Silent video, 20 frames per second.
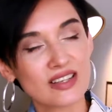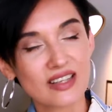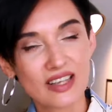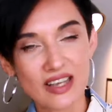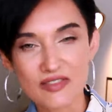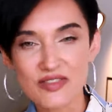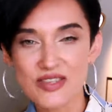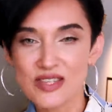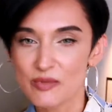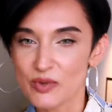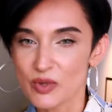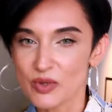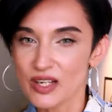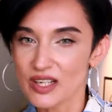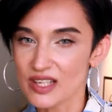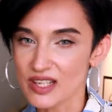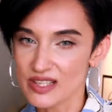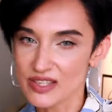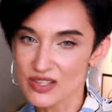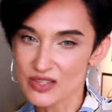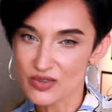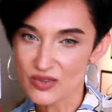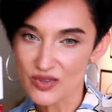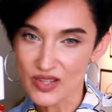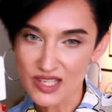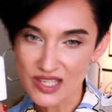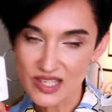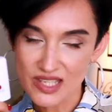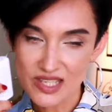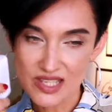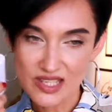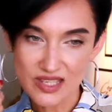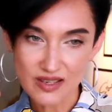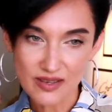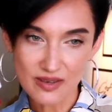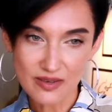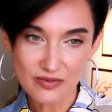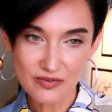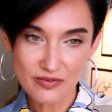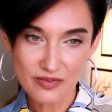gives some uniqueness to this
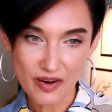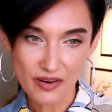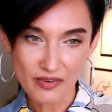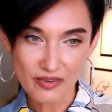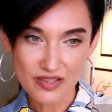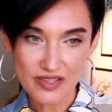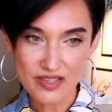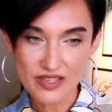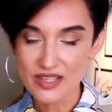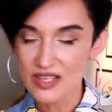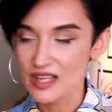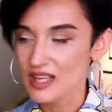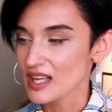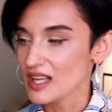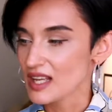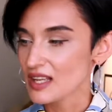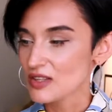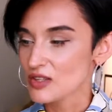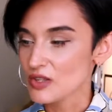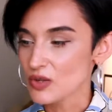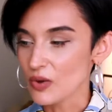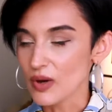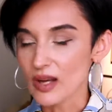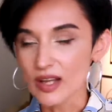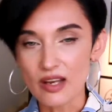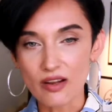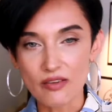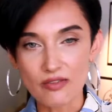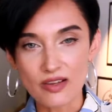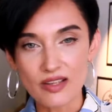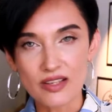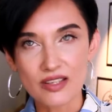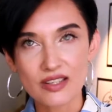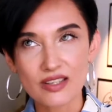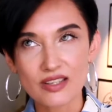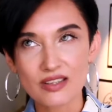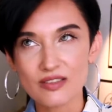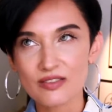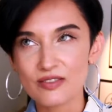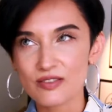fragrance. So I love it.
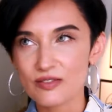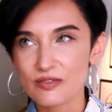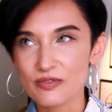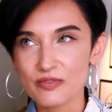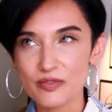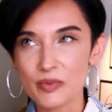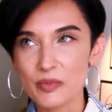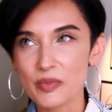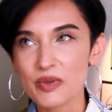For